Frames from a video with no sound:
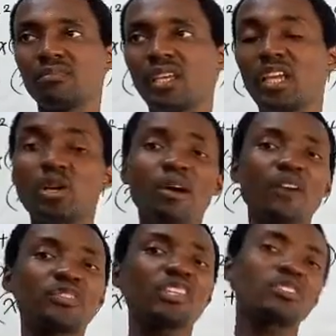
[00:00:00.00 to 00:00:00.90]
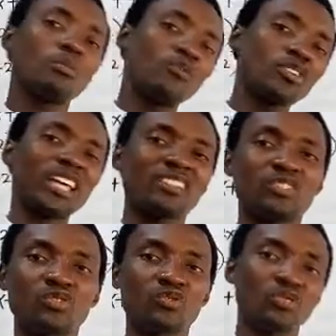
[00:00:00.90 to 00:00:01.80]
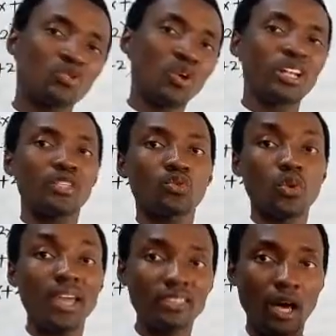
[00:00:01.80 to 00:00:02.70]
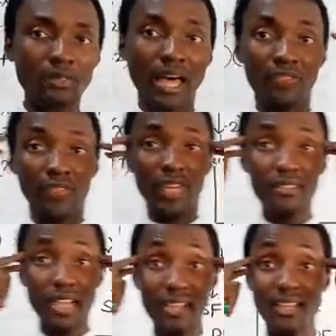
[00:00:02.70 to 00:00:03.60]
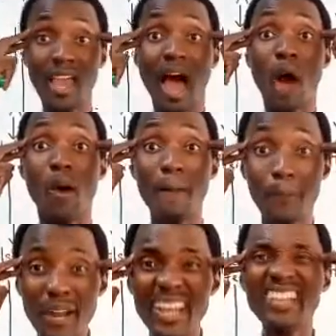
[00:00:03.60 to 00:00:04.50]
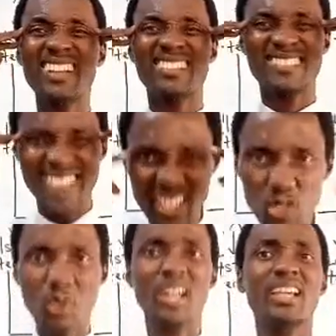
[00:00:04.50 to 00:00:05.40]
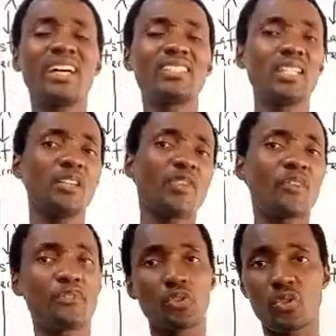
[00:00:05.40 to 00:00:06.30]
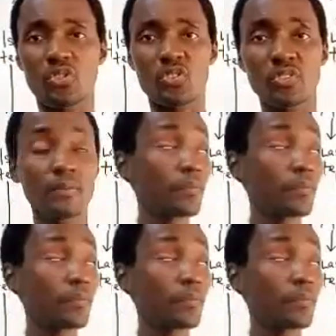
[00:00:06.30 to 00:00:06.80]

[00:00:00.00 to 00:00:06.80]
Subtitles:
A number of things some of us are struggling to write out are things that our brain naturally can deliver for us.